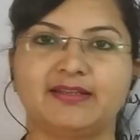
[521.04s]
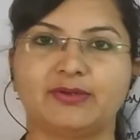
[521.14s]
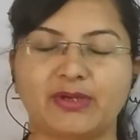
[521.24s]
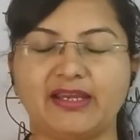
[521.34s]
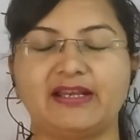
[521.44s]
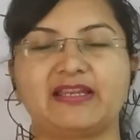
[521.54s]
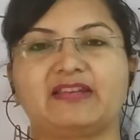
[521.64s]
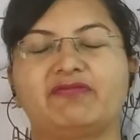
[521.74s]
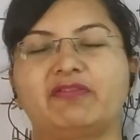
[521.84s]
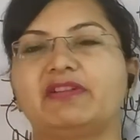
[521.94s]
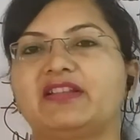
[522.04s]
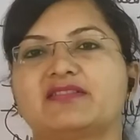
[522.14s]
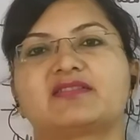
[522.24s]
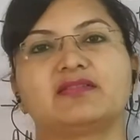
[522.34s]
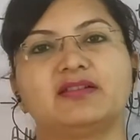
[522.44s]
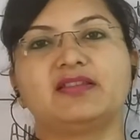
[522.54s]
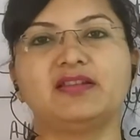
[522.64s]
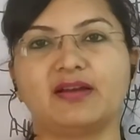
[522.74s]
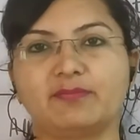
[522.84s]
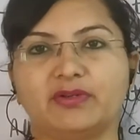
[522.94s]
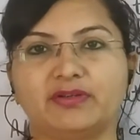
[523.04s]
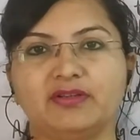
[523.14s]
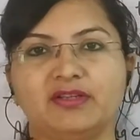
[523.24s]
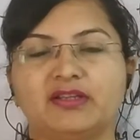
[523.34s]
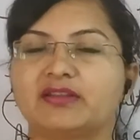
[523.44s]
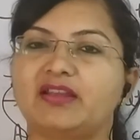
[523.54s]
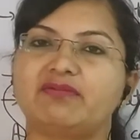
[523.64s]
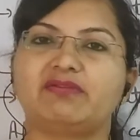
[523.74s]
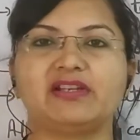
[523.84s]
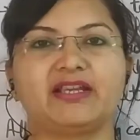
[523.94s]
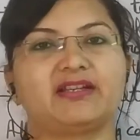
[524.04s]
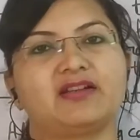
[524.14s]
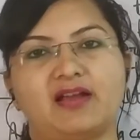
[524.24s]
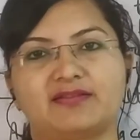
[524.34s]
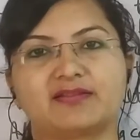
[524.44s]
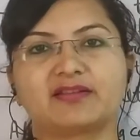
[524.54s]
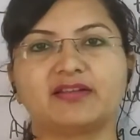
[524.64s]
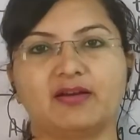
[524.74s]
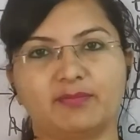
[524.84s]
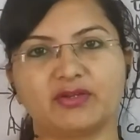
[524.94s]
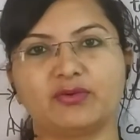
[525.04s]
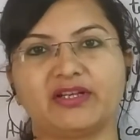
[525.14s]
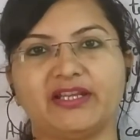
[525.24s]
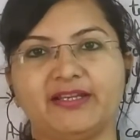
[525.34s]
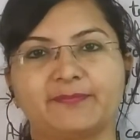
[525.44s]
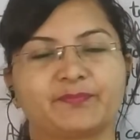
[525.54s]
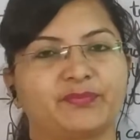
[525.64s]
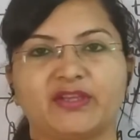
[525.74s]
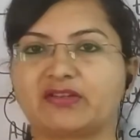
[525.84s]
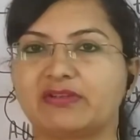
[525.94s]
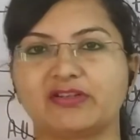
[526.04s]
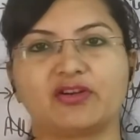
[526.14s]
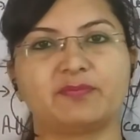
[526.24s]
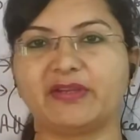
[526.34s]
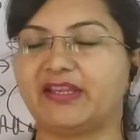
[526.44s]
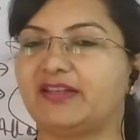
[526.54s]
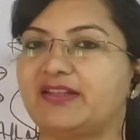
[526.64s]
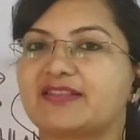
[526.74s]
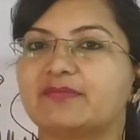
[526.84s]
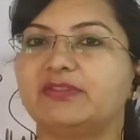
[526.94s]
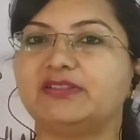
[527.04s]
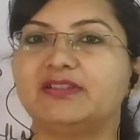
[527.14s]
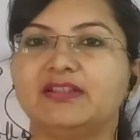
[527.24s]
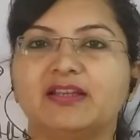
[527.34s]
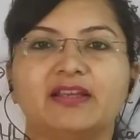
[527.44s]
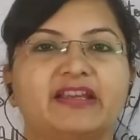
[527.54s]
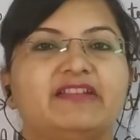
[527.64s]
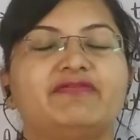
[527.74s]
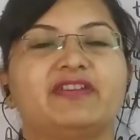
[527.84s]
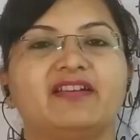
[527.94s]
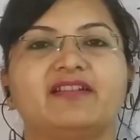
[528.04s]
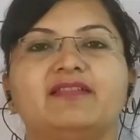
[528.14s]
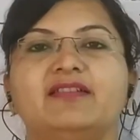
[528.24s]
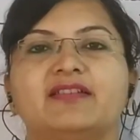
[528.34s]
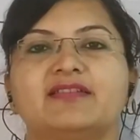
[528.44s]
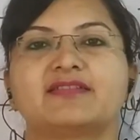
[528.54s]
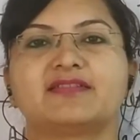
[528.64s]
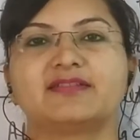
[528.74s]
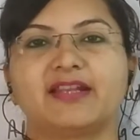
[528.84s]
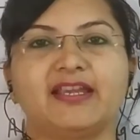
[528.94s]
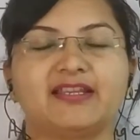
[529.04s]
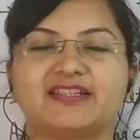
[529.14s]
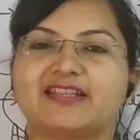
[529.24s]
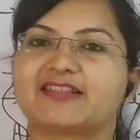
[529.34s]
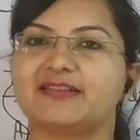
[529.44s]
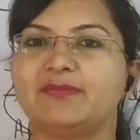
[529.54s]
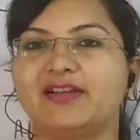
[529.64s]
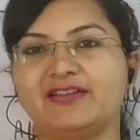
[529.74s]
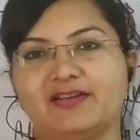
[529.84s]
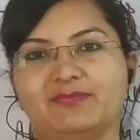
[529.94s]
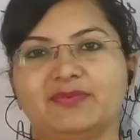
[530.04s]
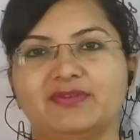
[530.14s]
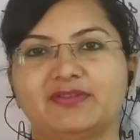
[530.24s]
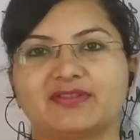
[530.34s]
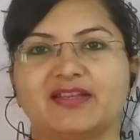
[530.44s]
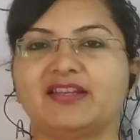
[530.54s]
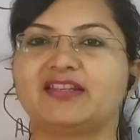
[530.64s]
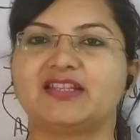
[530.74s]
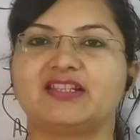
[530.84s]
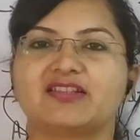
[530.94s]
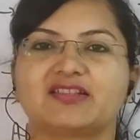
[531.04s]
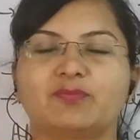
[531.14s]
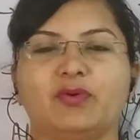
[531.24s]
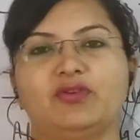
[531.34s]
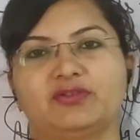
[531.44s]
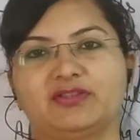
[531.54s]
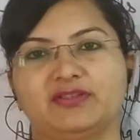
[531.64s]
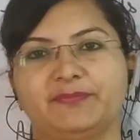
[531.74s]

Okay, like if we will insert the number, then we will get an answer in number only. It will not be in decimal. If we are inserting decimal numbers and integers both,